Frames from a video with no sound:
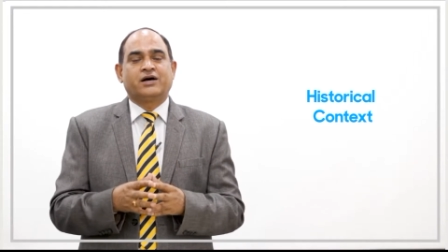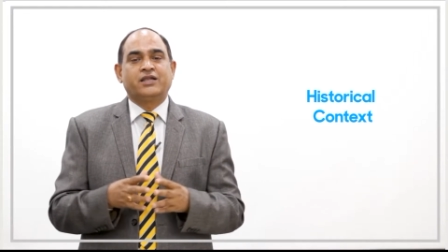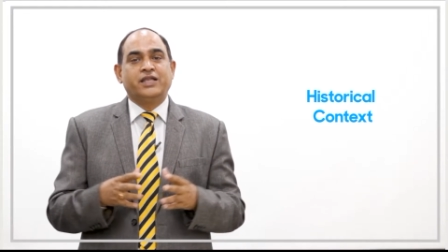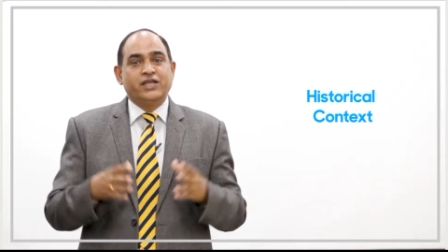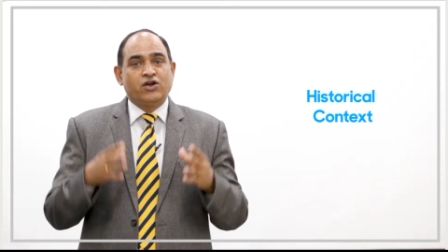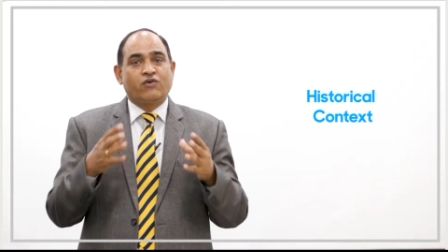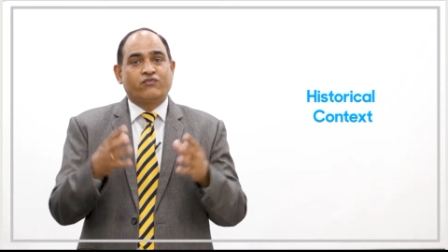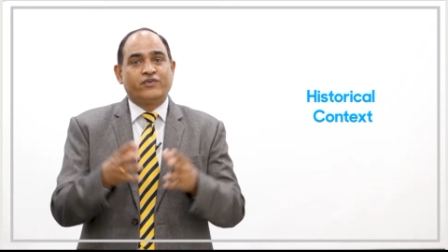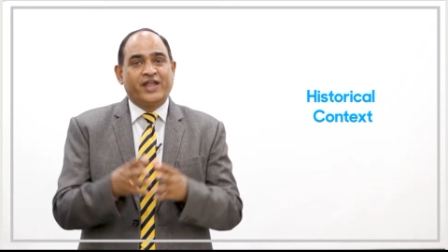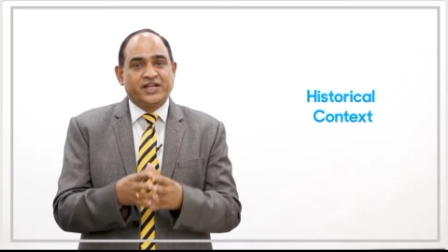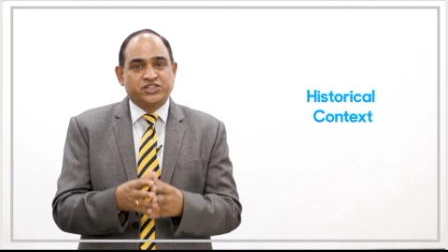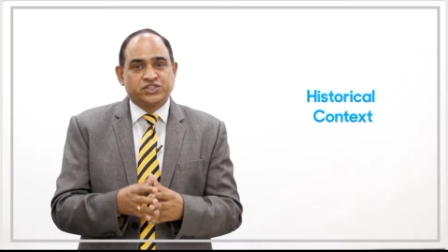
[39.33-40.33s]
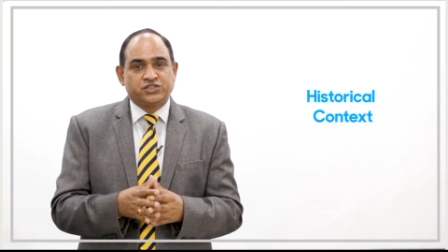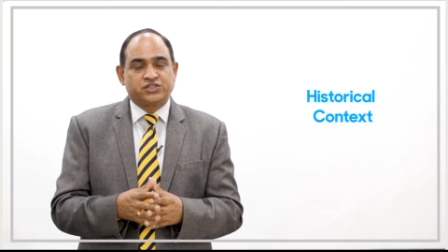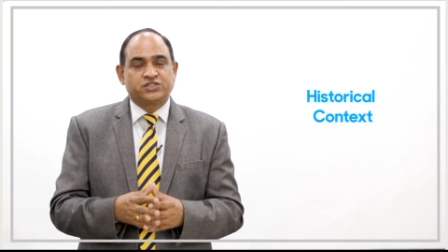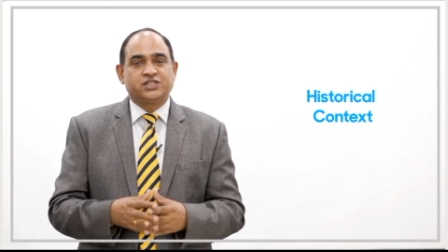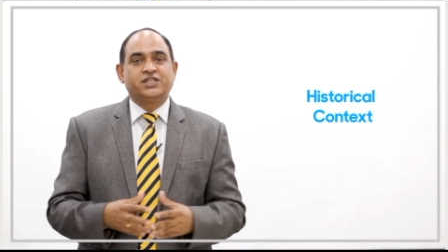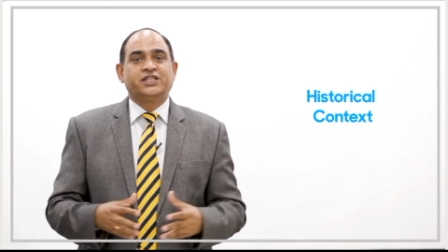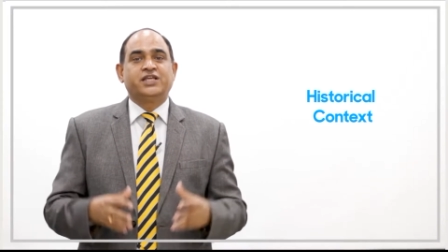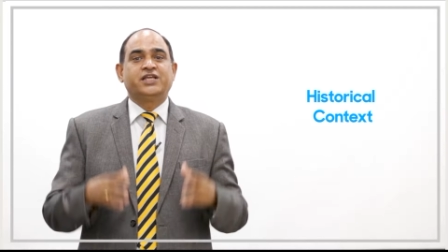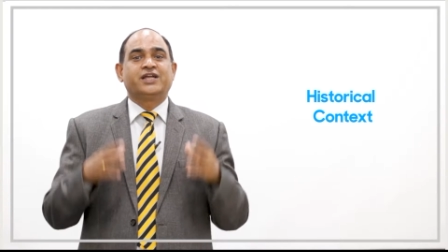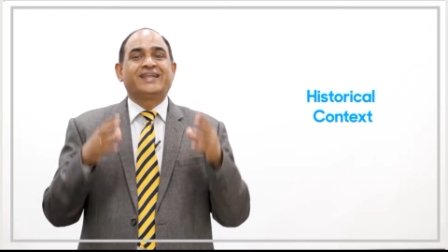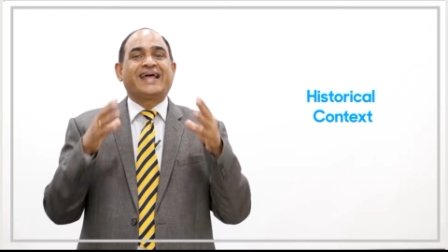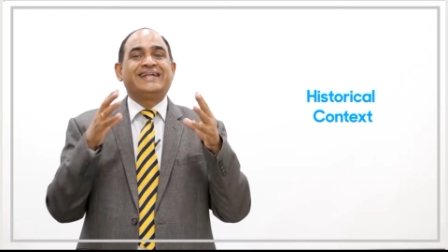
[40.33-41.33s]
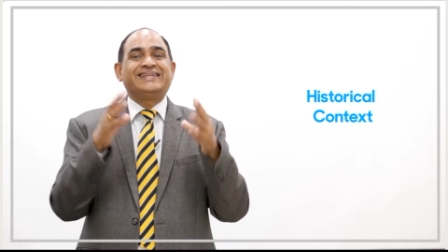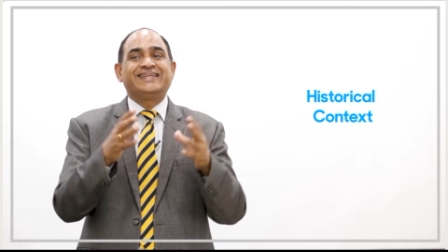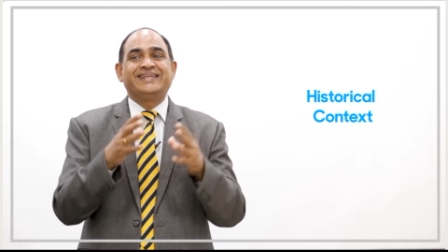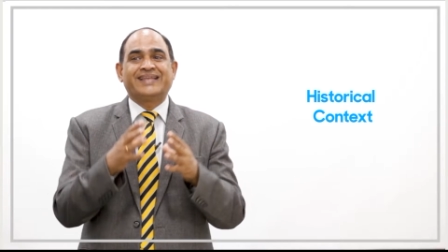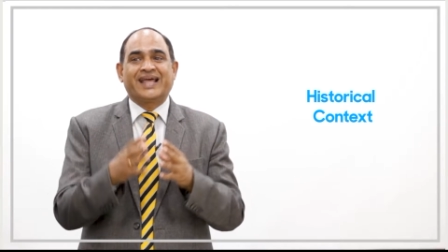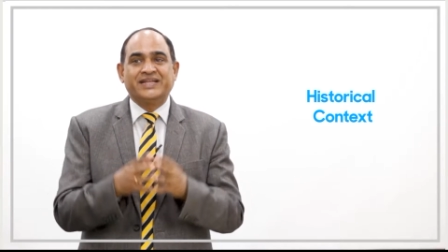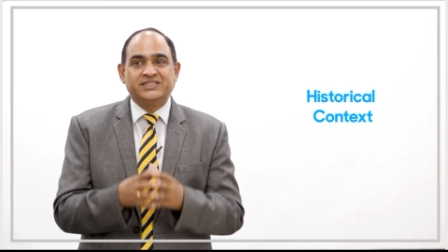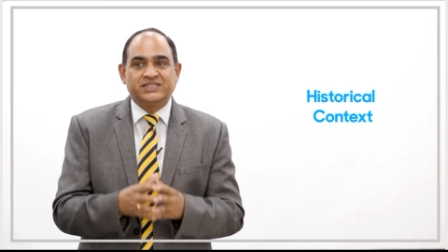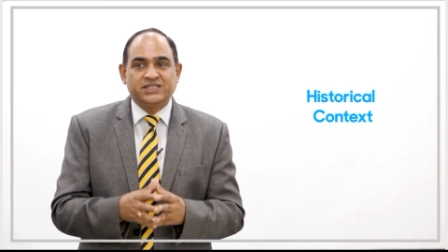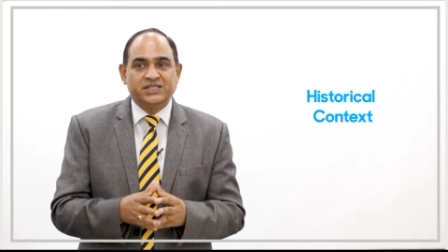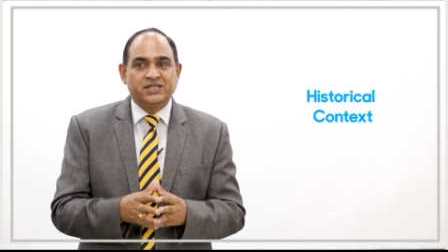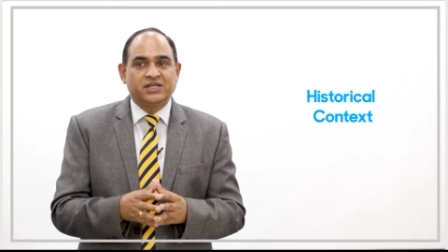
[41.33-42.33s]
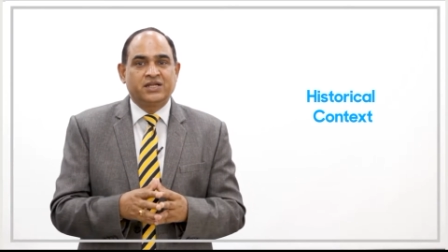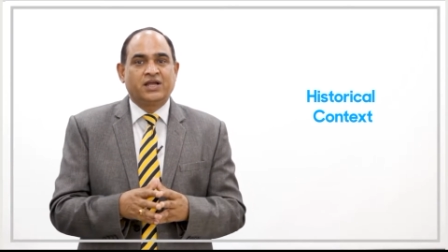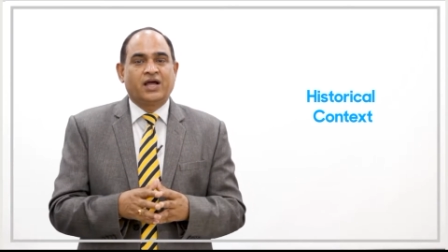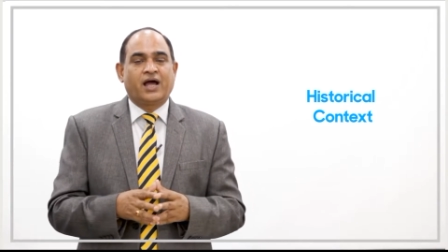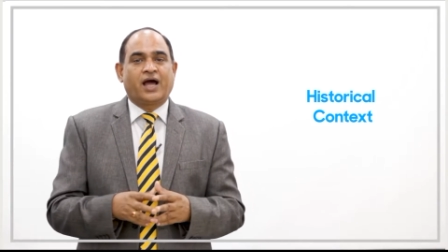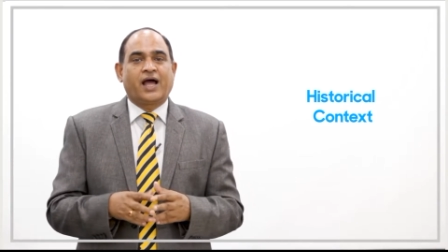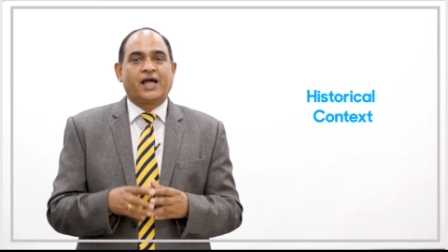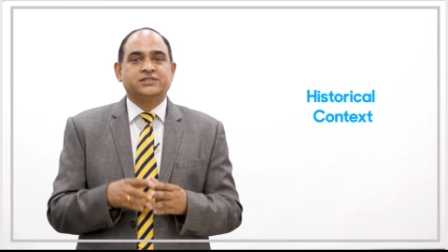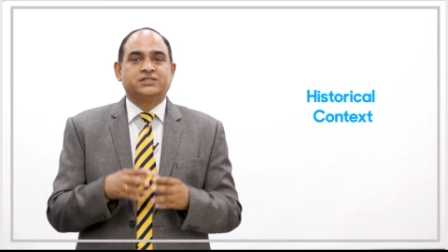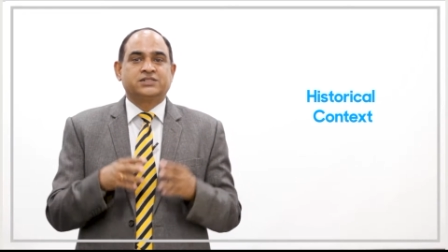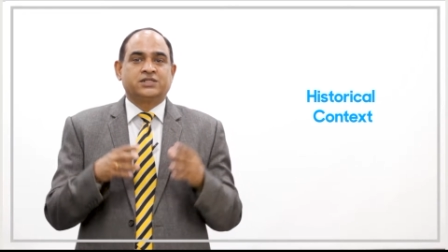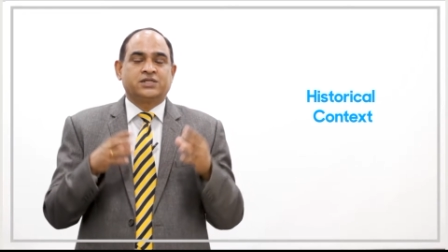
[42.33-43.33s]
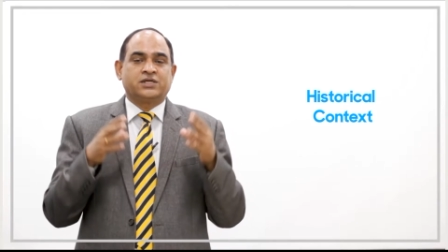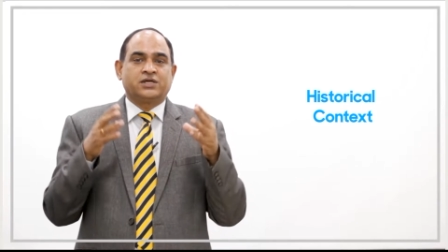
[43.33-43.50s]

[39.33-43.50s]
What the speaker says: League of Nations in the year 1919, and